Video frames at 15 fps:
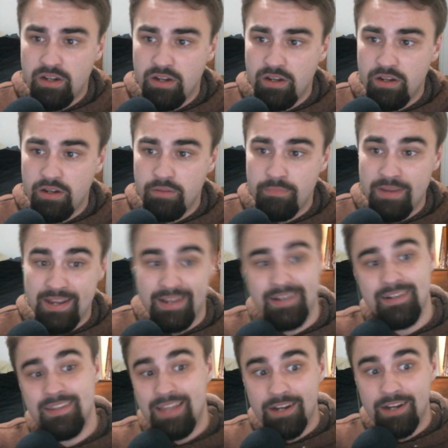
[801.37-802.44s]

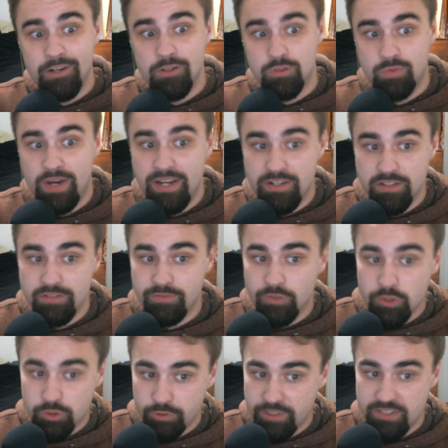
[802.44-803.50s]
And that goes right into the
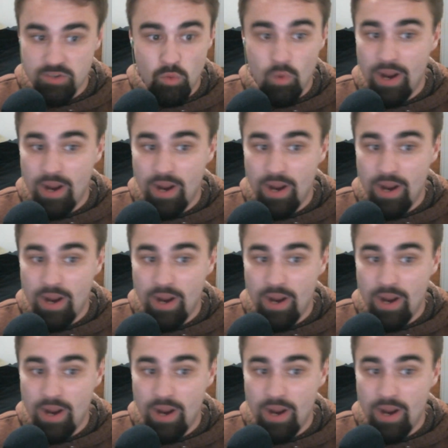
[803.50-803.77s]
first reason